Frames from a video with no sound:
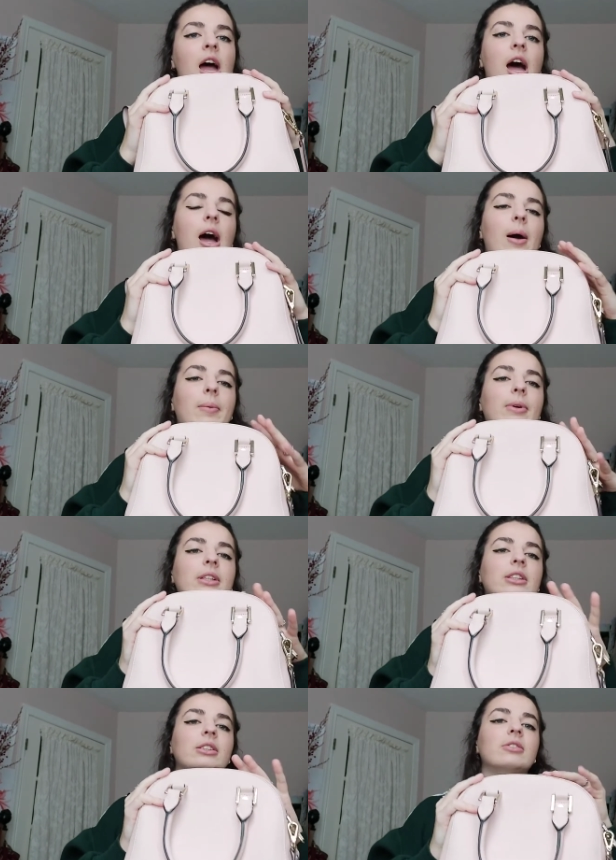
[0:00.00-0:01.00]
Um,
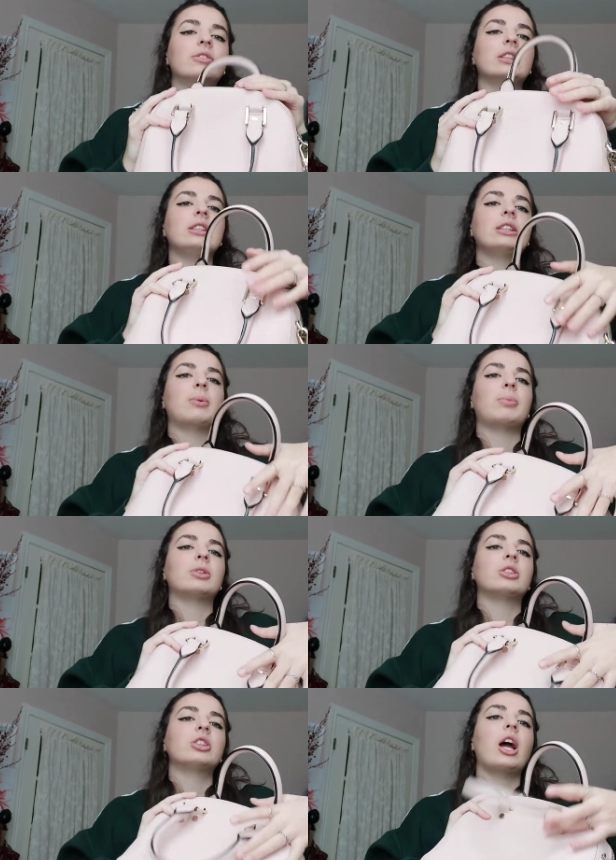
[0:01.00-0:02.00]
really simple
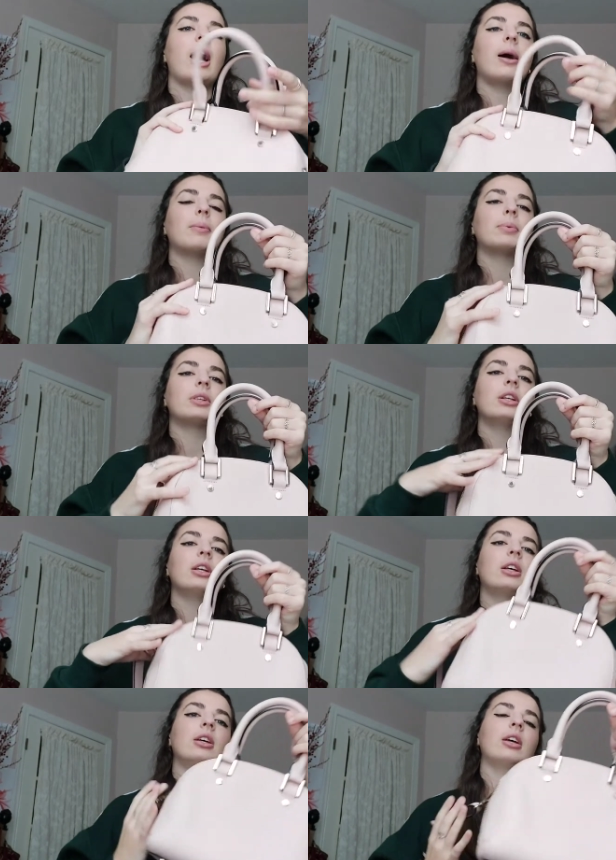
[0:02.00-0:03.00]
straps,
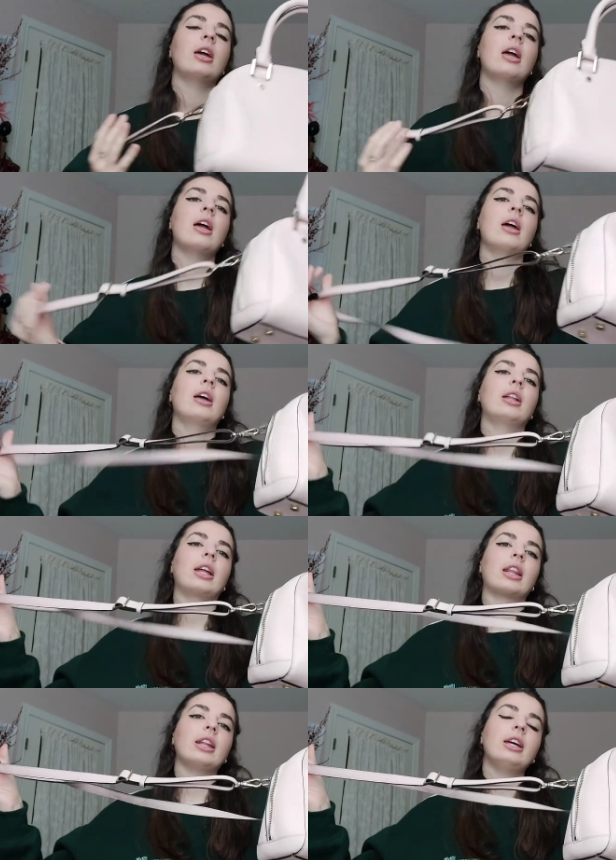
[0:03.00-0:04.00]

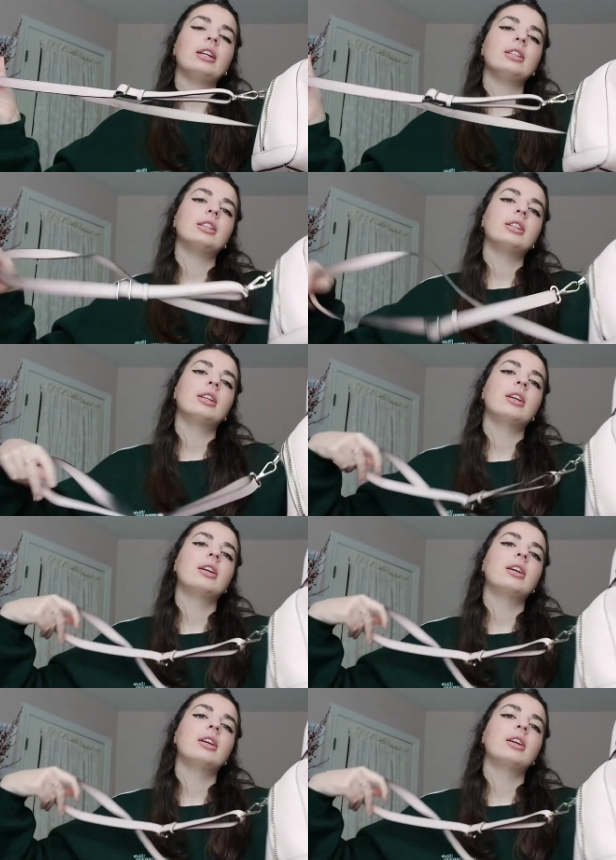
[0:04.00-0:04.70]
like this.